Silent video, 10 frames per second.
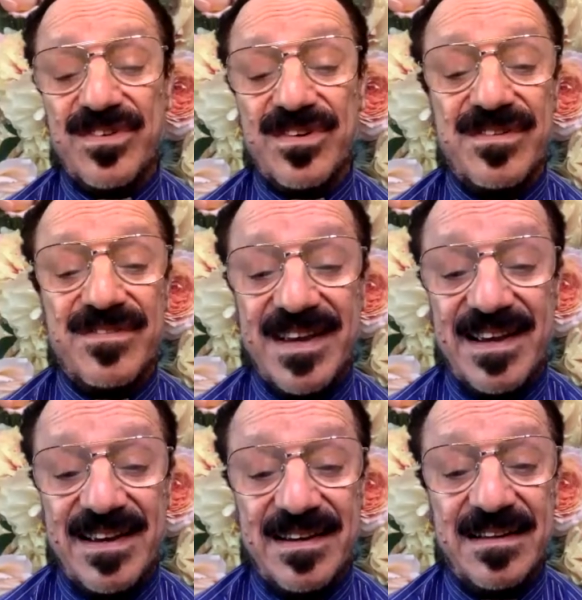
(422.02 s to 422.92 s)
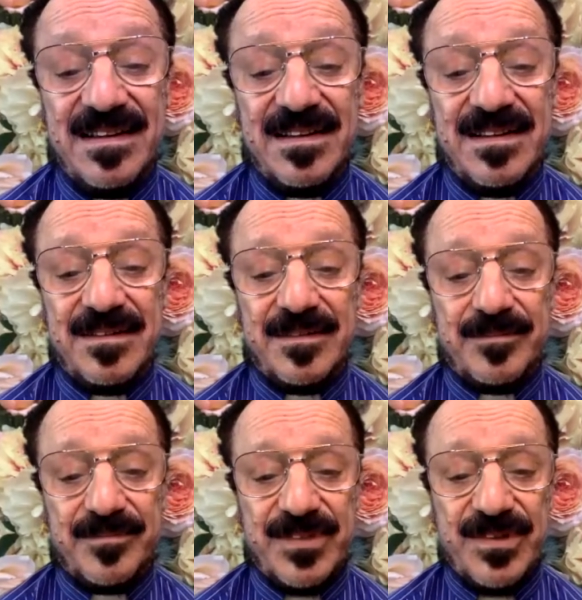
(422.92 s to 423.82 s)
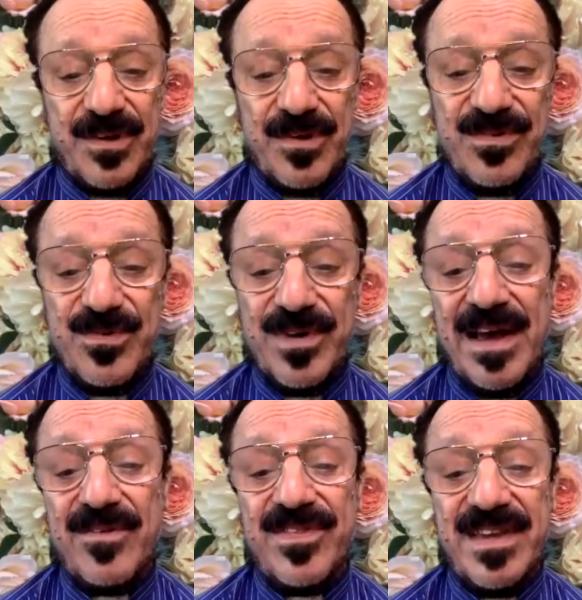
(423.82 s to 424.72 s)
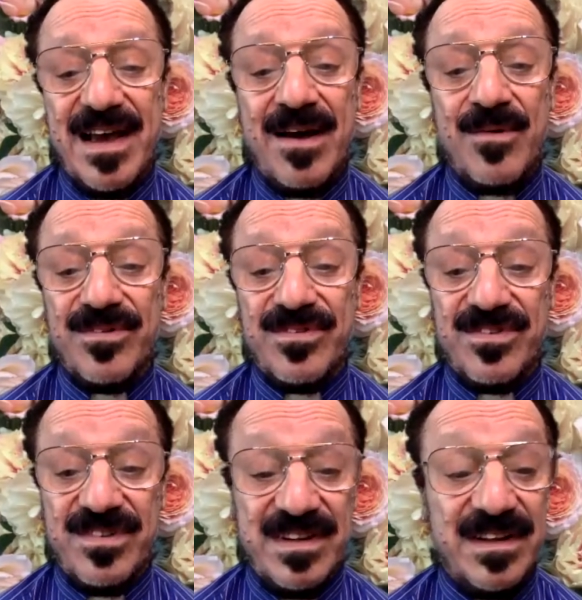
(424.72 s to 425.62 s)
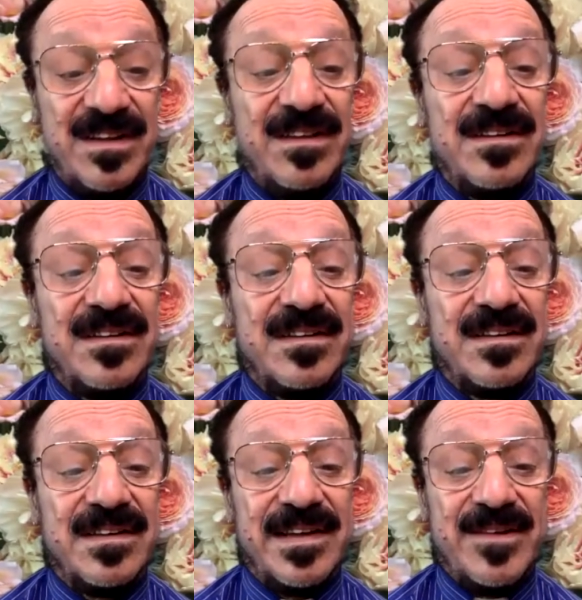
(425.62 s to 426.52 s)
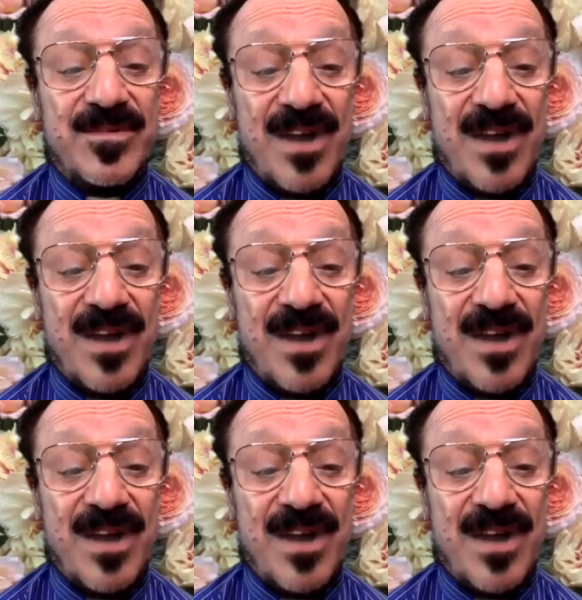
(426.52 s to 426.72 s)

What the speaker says: convey to those who count the hours still and